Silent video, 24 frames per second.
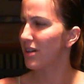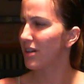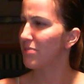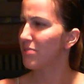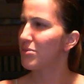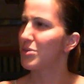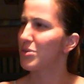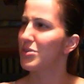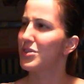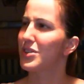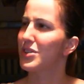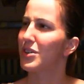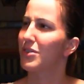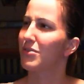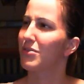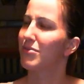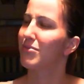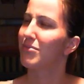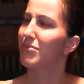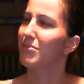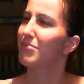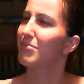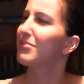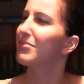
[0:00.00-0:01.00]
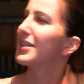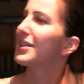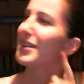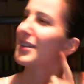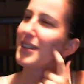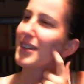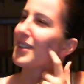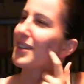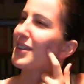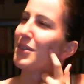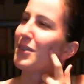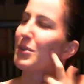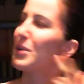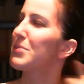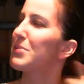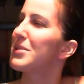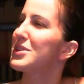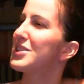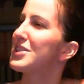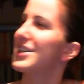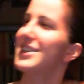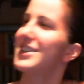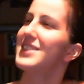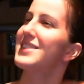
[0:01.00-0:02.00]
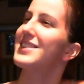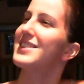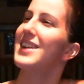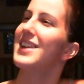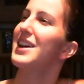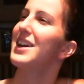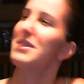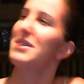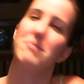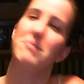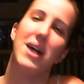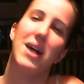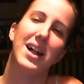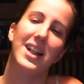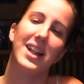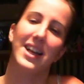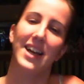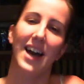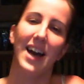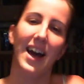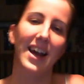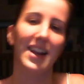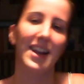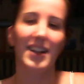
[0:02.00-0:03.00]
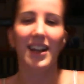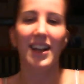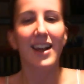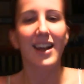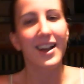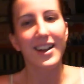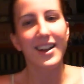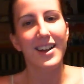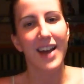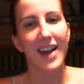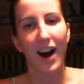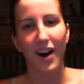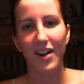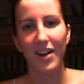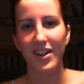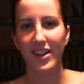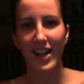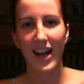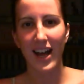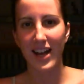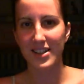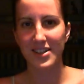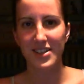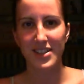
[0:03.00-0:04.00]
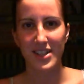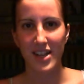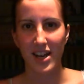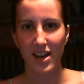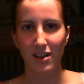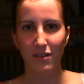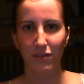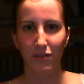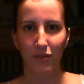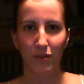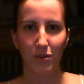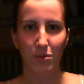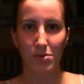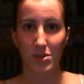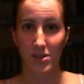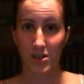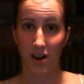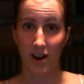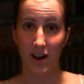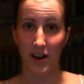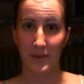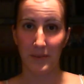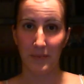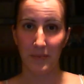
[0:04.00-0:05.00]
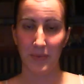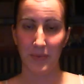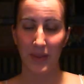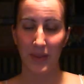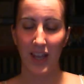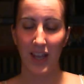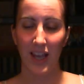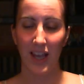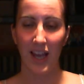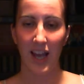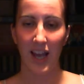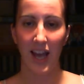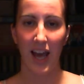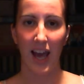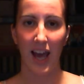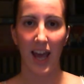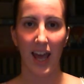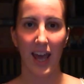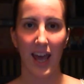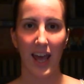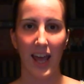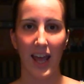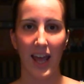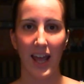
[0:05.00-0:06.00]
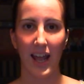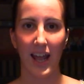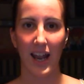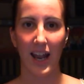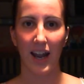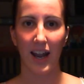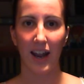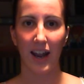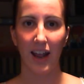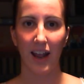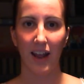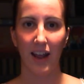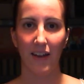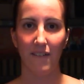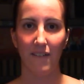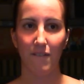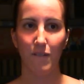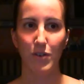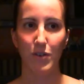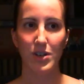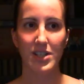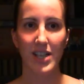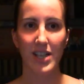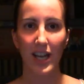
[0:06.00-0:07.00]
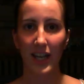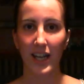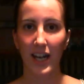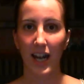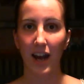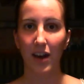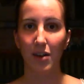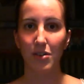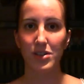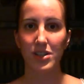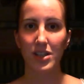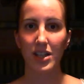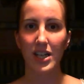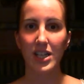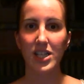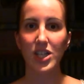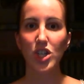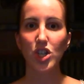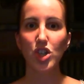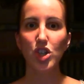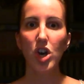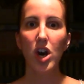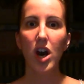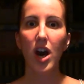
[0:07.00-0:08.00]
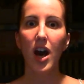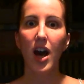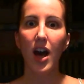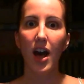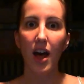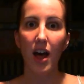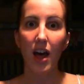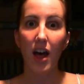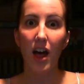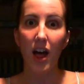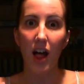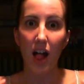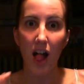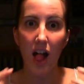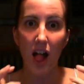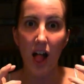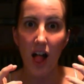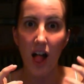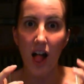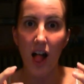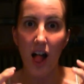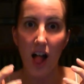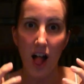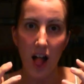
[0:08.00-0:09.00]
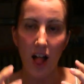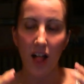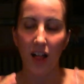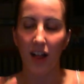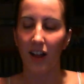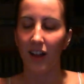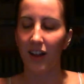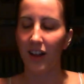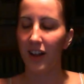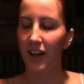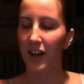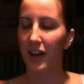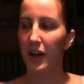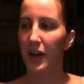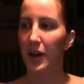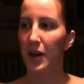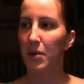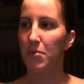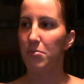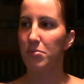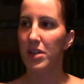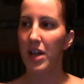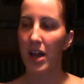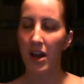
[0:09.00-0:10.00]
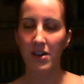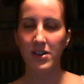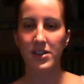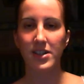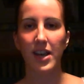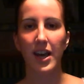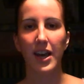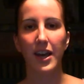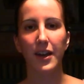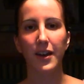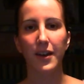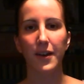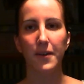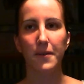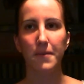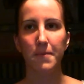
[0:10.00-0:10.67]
moonstone. What am I trying to say? Malachite. All of that stuff was gone. And for a second, I was like, yeah! But then I was like,